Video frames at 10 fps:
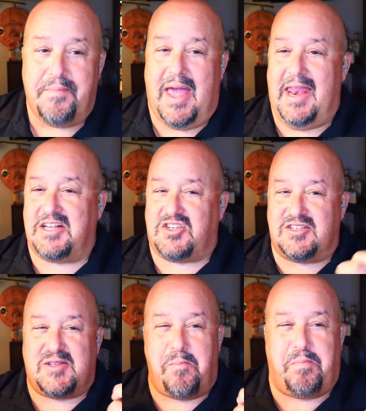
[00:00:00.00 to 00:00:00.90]
And it's
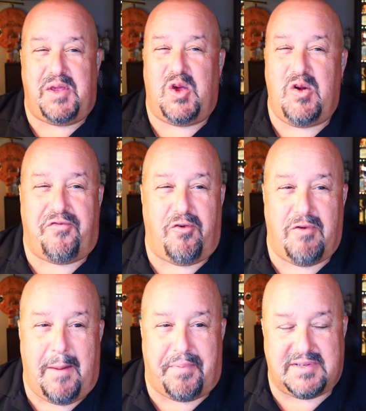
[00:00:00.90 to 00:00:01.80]
just a beautiful
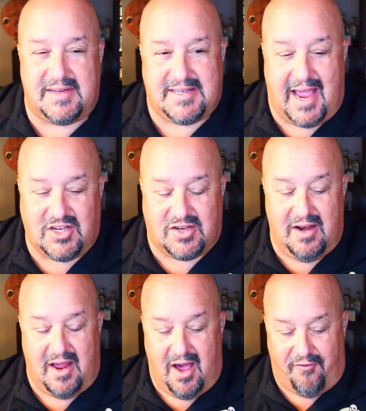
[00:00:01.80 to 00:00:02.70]

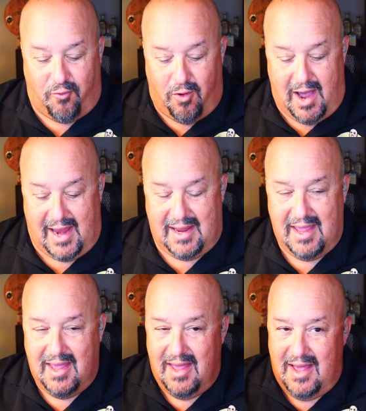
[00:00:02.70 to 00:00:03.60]
representation of what
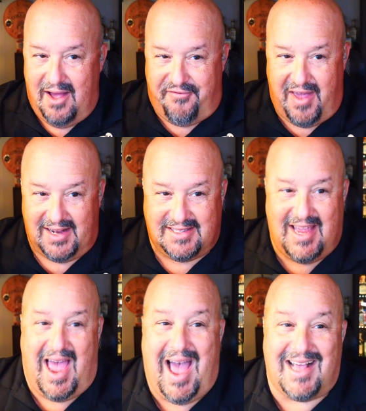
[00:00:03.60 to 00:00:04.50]
a
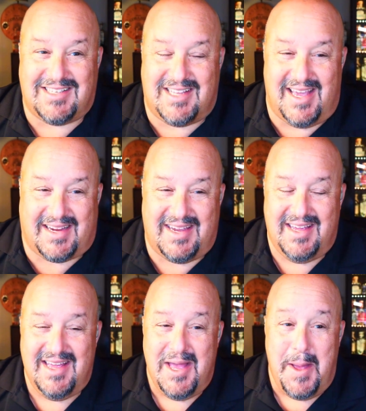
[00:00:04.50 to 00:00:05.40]
fantastic
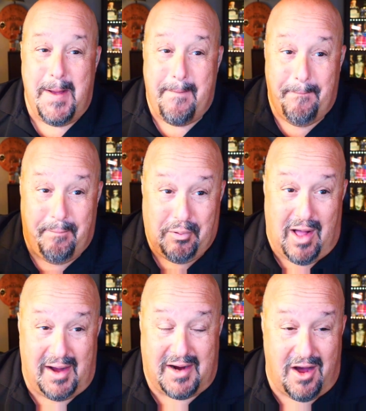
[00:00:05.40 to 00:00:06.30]

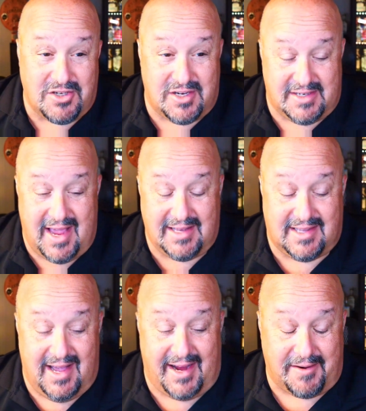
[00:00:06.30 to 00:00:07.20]
Blanco should taste
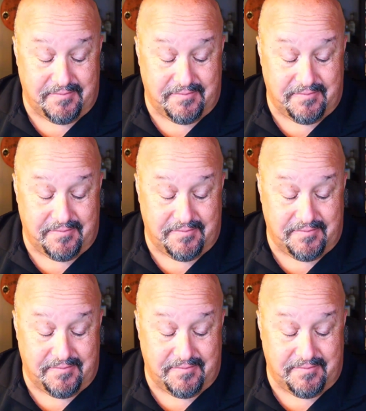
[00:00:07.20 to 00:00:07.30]
like.